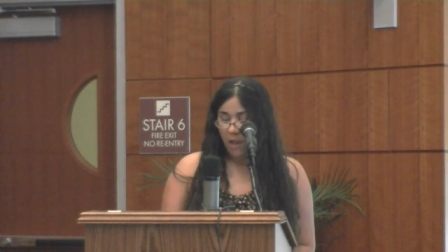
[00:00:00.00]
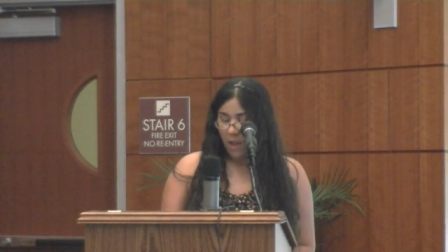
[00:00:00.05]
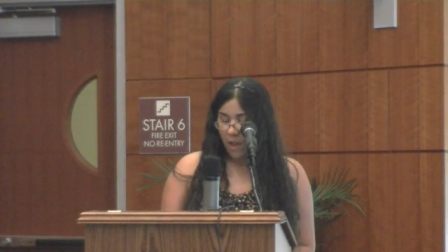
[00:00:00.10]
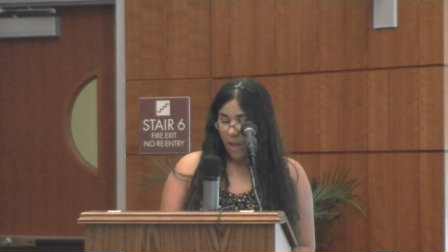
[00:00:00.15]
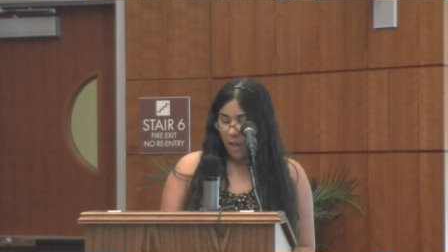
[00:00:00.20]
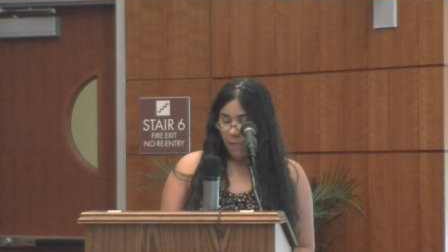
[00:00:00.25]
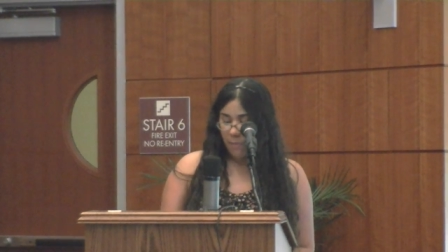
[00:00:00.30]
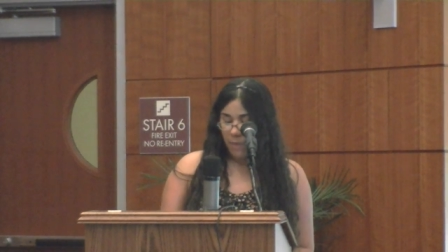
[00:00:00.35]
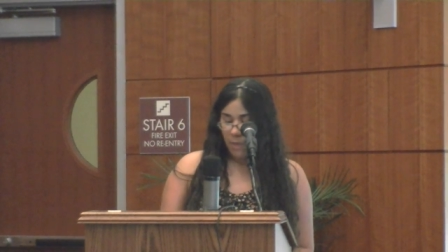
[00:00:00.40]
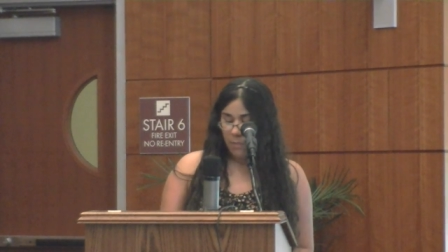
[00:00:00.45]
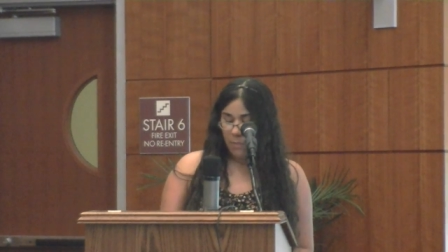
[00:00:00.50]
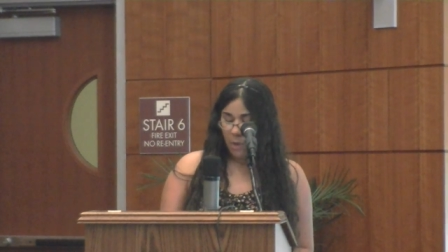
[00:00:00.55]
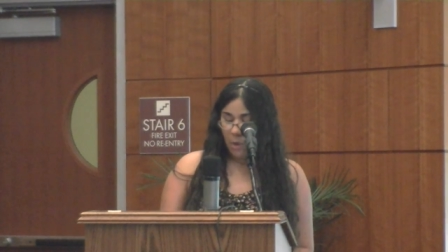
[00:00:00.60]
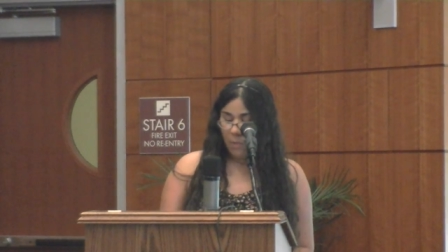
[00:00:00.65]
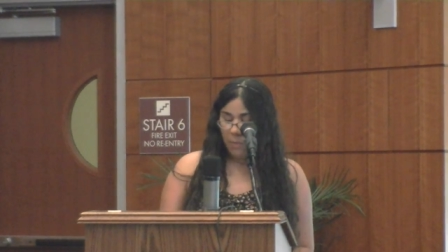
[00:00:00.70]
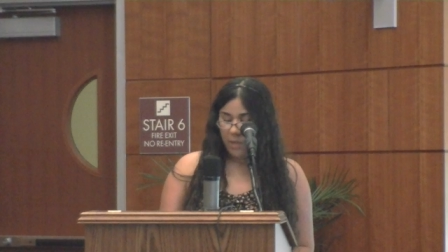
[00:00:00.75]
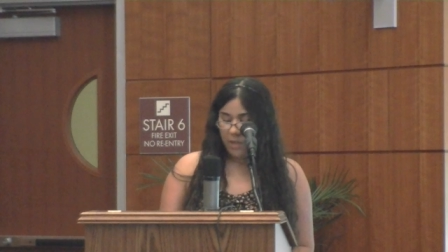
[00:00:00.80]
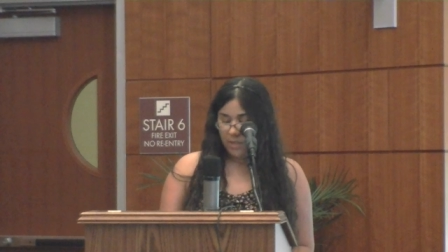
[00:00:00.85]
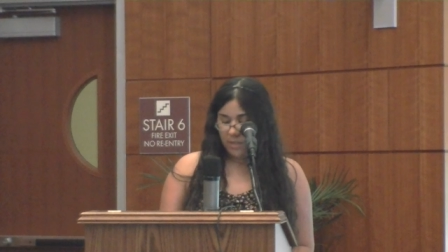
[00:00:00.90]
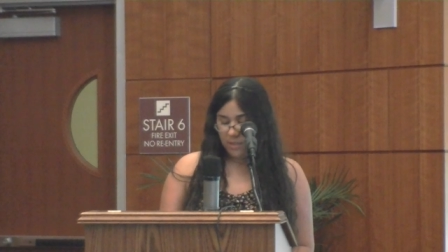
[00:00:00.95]
a mere
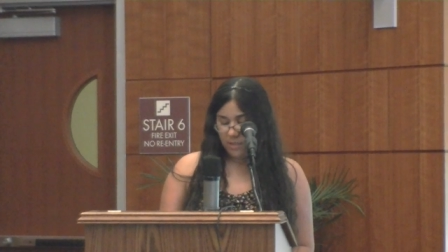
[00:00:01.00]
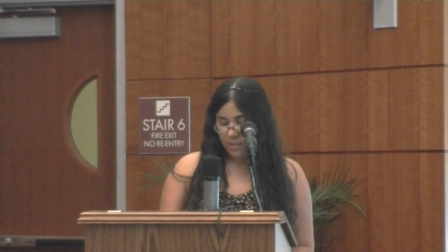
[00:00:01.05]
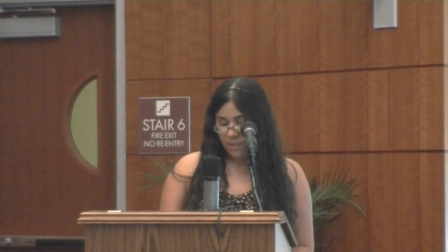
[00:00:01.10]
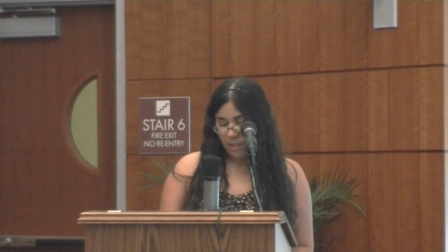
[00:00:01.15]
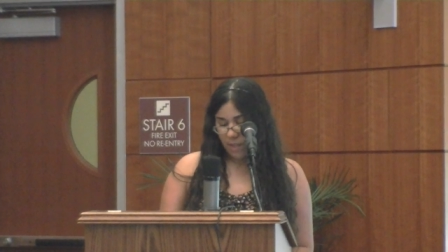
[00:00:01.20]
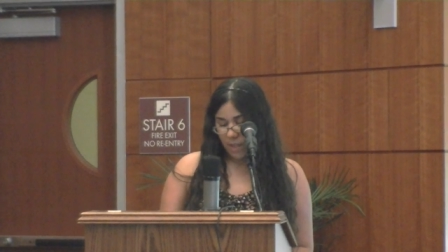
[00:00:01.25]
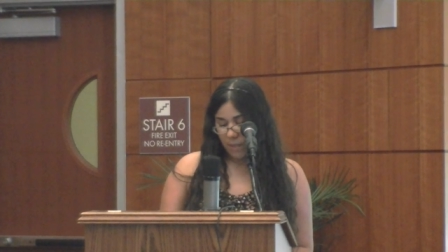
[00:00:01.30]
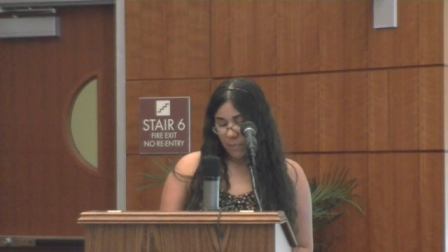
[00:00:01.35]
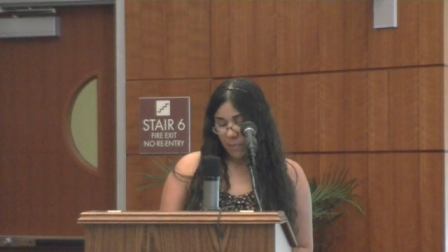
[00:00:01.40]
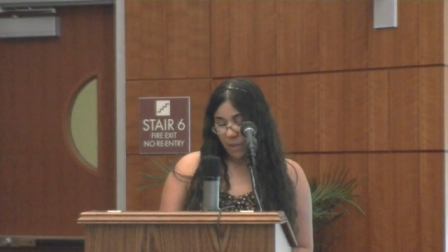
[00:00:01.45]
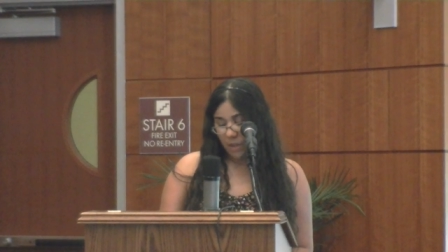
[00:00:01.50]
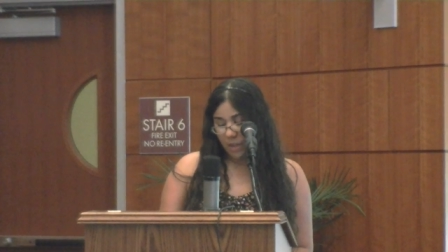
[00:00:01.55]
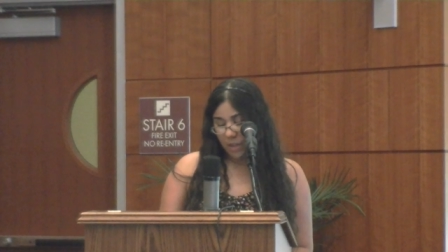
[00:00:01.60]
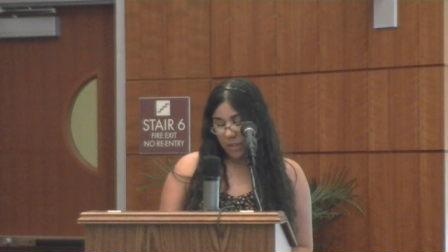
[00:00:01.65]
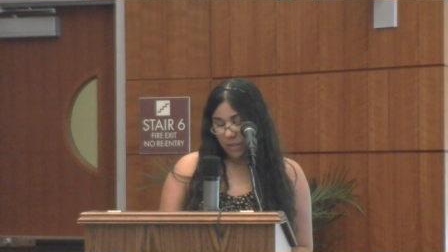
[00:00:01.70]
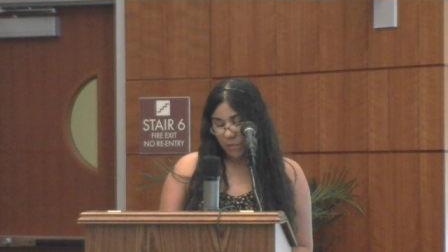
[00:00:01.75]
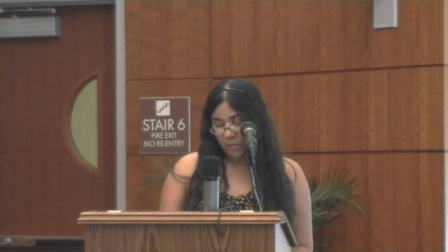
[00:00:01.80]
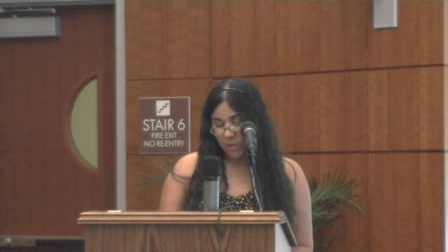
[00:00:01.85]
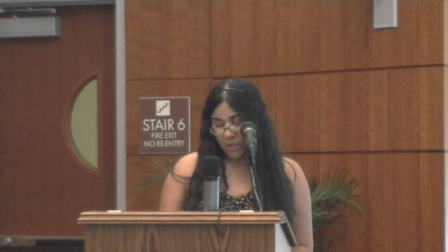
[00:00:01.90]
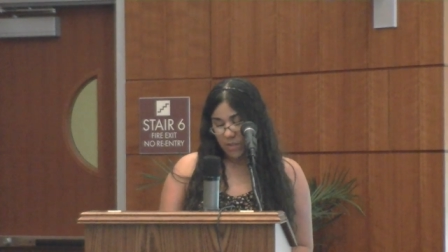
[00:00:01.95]
moment, like
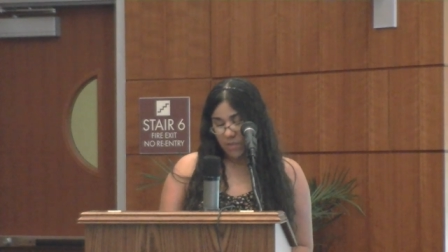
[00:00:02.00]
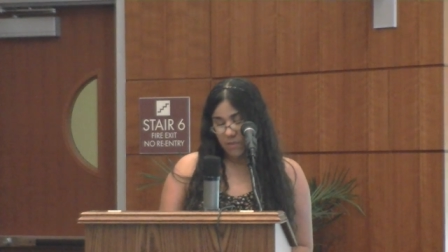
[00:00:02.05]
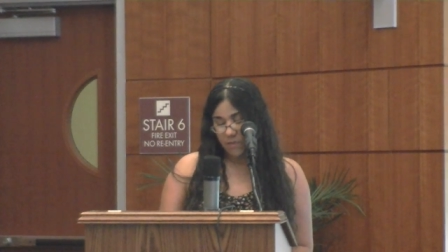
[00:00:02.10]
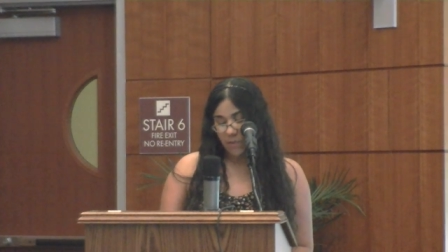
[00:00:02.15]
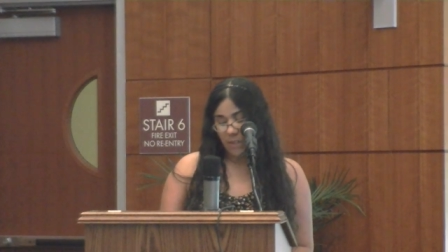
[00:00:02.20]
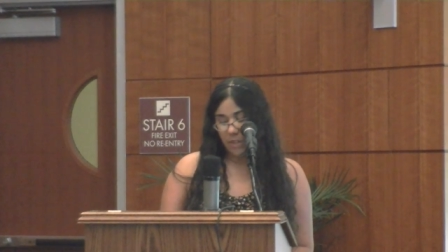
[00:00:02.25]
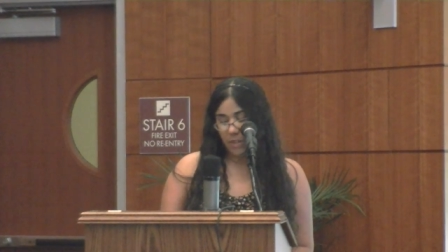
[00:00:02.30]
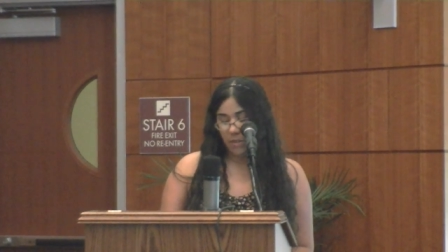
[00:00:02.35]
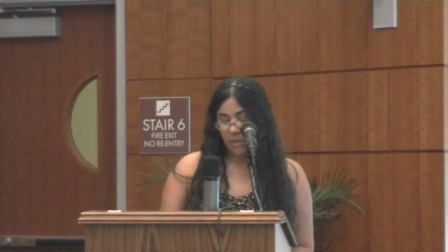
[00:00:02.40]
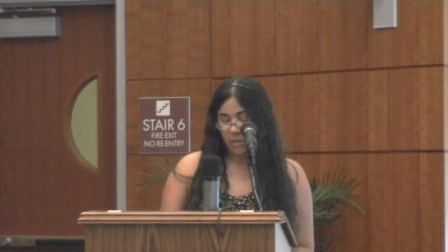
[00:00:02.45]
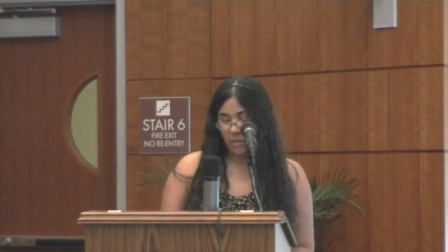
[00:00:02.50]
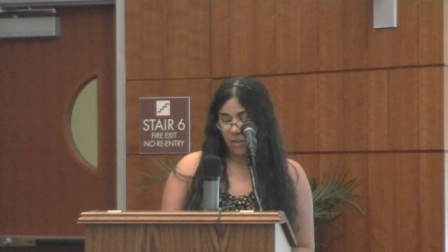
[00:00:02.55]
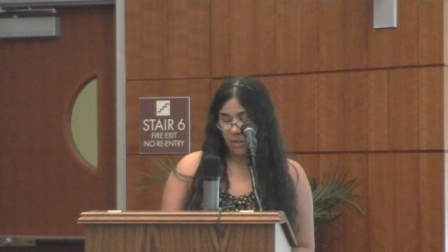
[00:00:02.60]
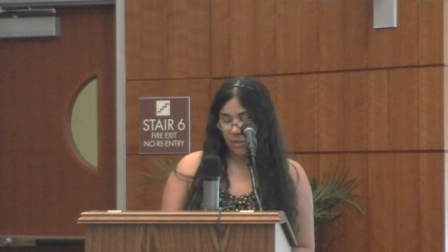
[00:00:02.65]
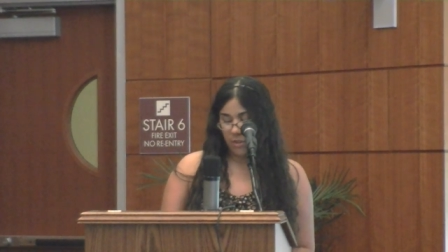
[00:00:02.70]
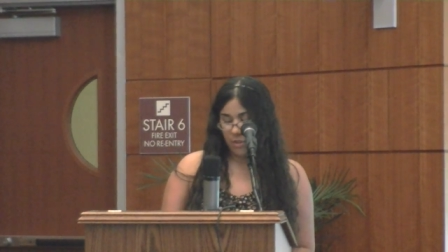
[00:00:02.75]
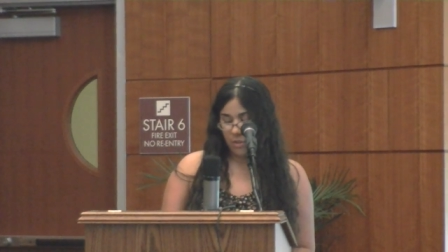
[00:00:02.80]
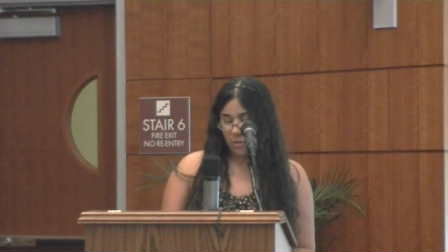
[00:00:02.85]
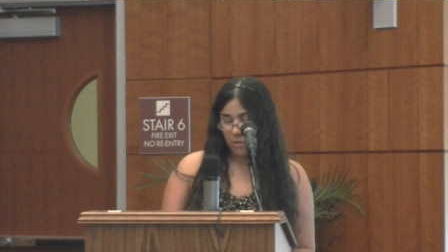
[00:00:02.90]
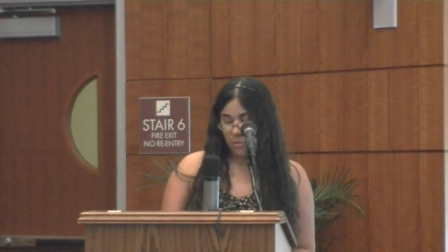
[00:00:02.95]
plucking one's finger on a
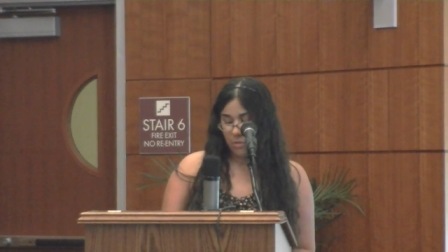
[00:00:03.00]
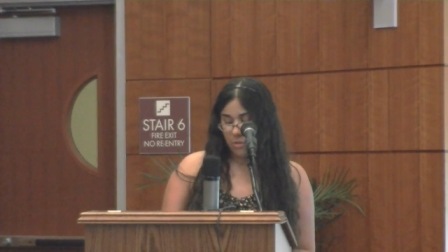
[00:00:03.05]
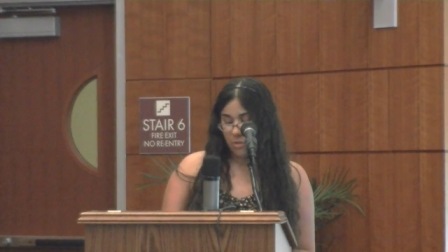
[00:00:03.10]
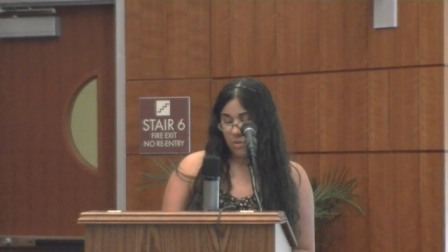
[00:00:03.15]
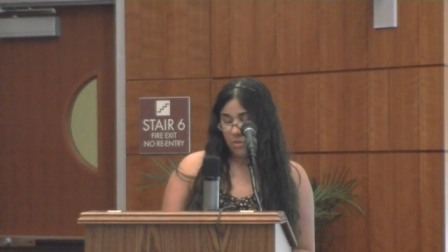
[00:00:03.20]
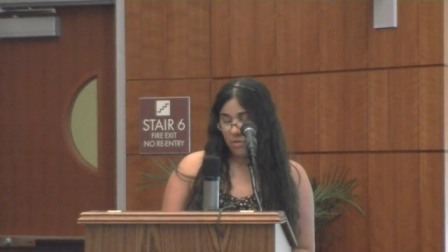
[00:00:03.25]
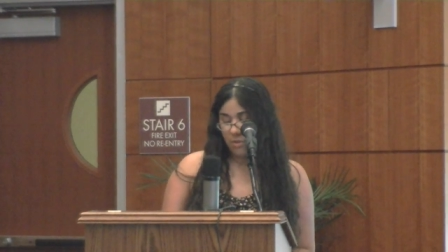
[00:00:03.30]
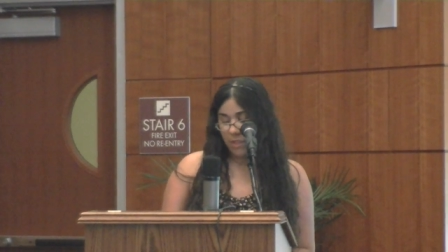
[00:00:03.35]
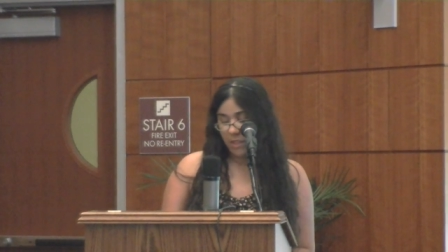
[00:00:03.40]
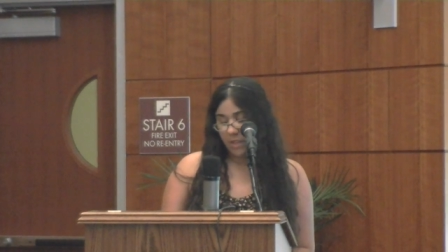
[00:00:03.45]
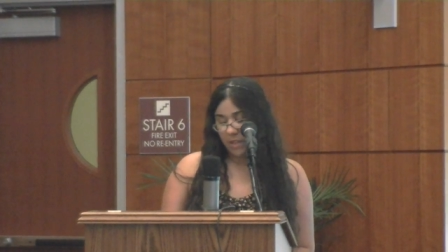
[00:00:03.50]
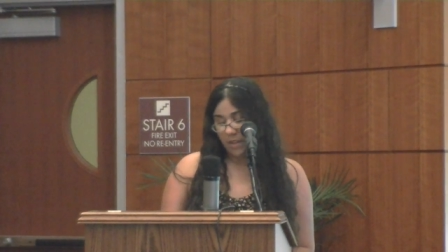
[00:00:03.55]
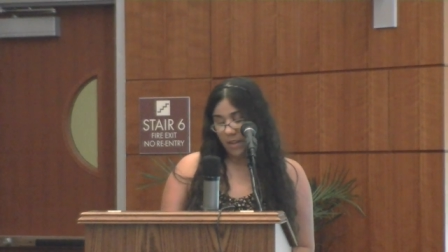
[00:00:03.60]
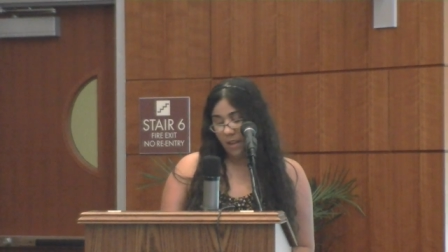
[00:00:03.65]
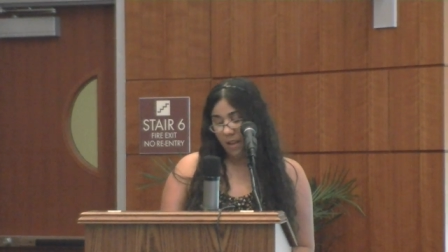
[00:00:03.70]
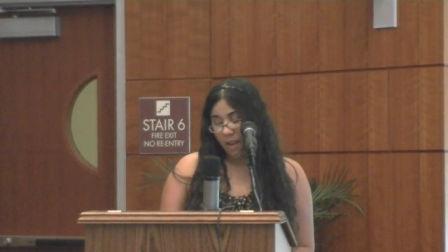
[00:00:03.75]
tuned string